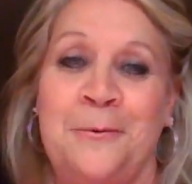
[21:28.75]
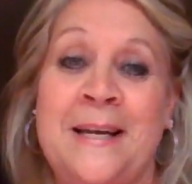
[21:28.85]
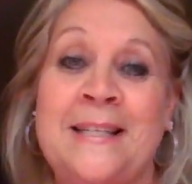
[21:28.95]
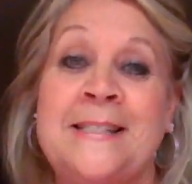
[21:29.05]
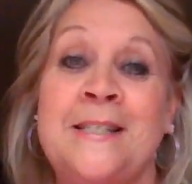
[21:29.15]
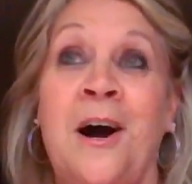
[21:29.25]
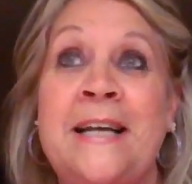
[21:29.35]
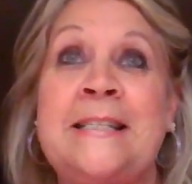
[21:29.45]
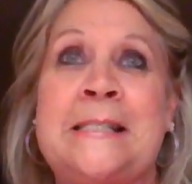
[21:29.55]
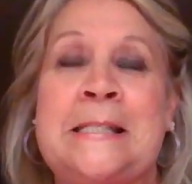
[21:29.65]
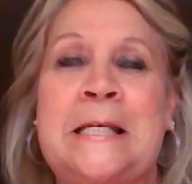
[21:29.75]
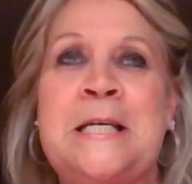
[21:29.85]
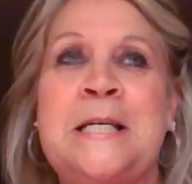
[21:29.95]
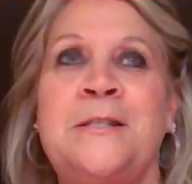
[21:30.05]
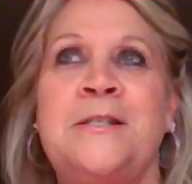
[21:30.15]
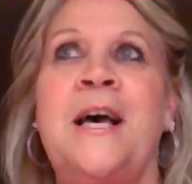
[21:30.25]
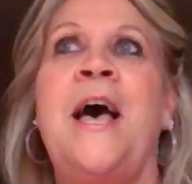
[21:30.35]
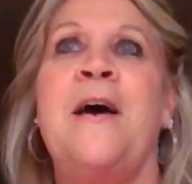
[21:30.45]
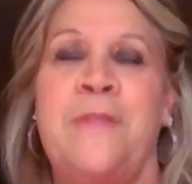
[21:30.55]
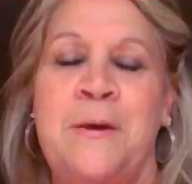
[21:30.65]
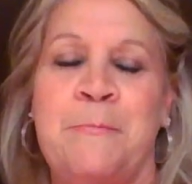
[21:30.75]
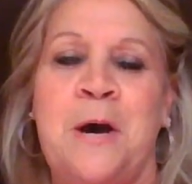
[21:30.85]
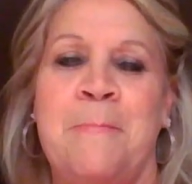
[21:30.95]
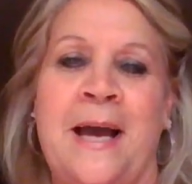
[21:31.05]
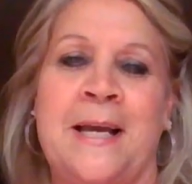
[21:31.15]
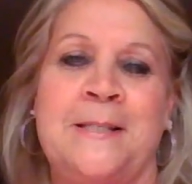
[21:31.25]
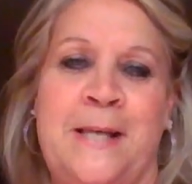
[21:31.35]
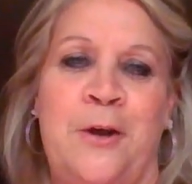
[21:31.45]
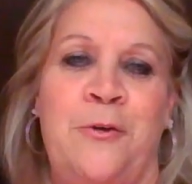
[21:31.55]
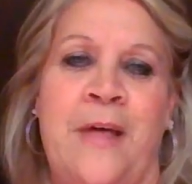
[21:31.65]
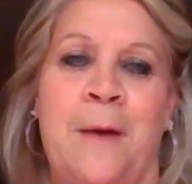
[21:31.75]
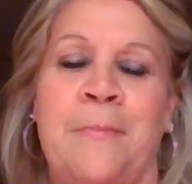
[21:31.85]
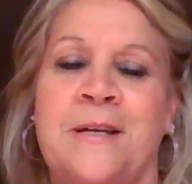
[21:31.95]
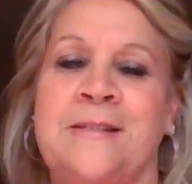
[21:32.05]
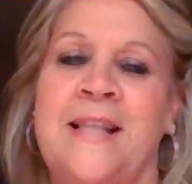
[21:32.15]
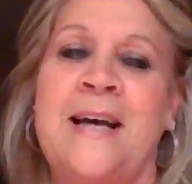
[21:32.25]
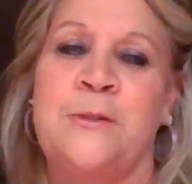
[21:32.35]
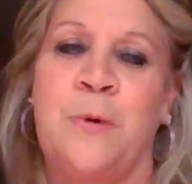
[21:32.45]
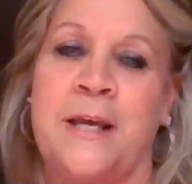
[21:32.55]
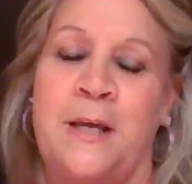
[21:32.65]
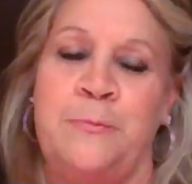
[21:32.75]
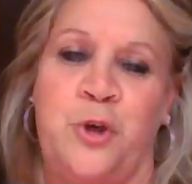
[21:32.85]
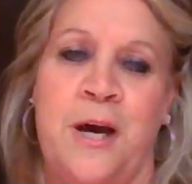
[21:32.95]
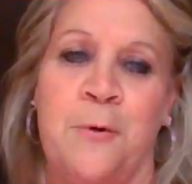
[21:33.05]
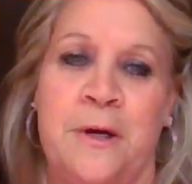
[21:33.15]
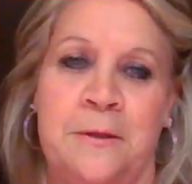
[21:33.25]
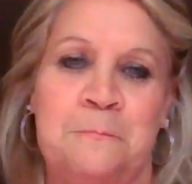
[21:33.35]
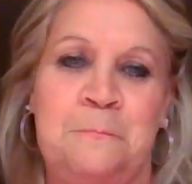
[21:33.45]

And it's nice to have them come back and tell you that because that's what keeps you going.